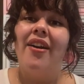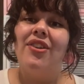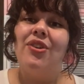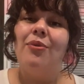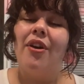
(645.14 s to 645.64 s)

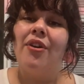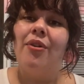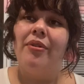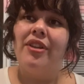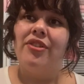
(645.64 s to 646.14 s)
you are
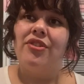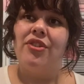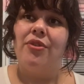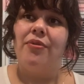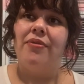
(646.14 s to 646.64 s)
going
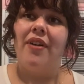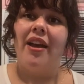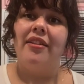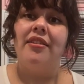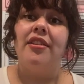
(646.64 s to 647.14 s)
to
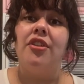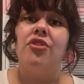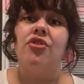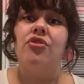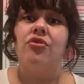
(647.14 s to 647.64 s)
find the
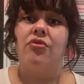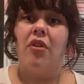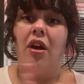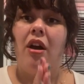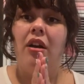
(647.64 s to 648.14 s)

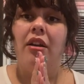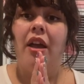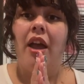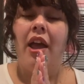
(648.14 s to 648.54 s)
strong